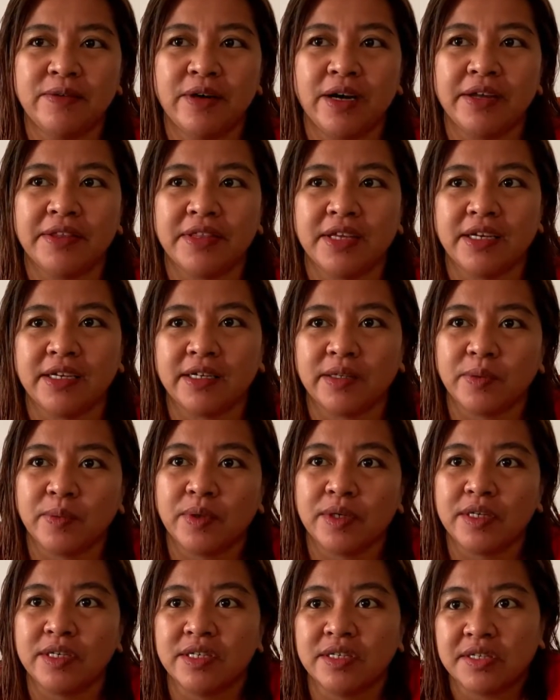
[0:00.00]
I think it
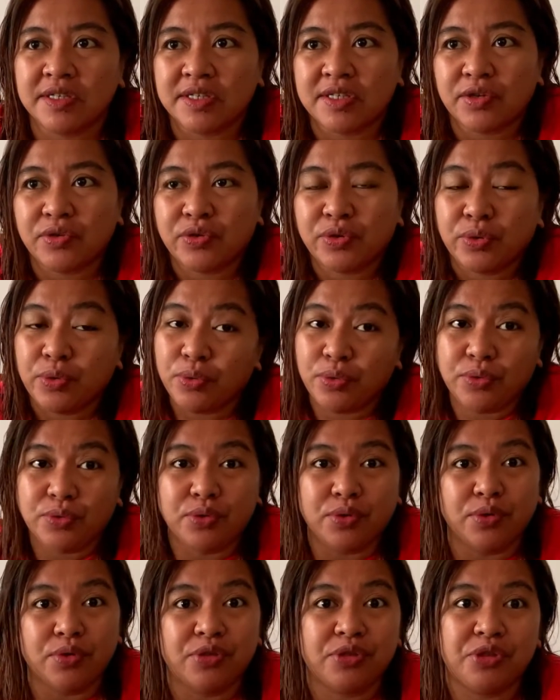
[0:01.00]
was 2
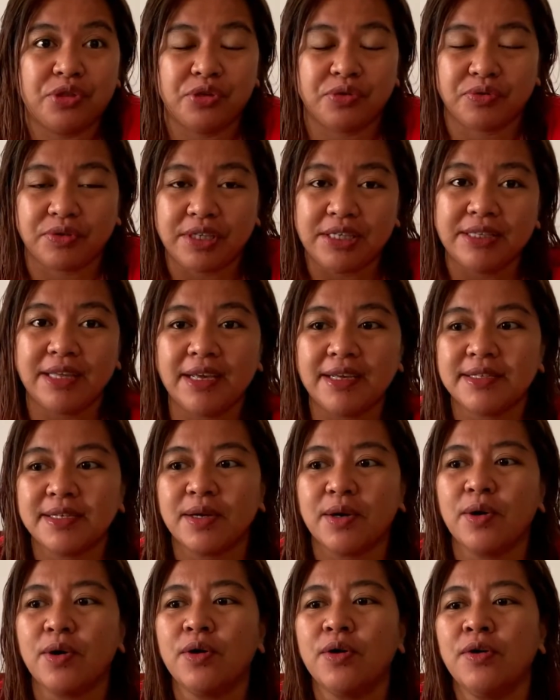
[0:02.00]
to 3 days
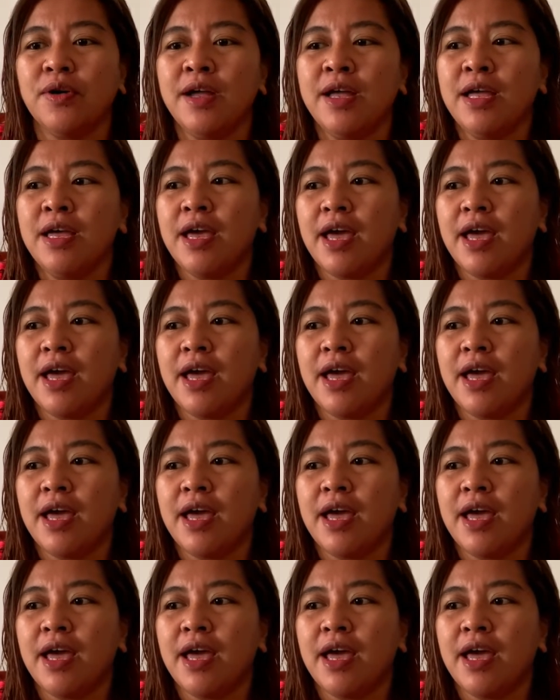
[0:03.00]
ago.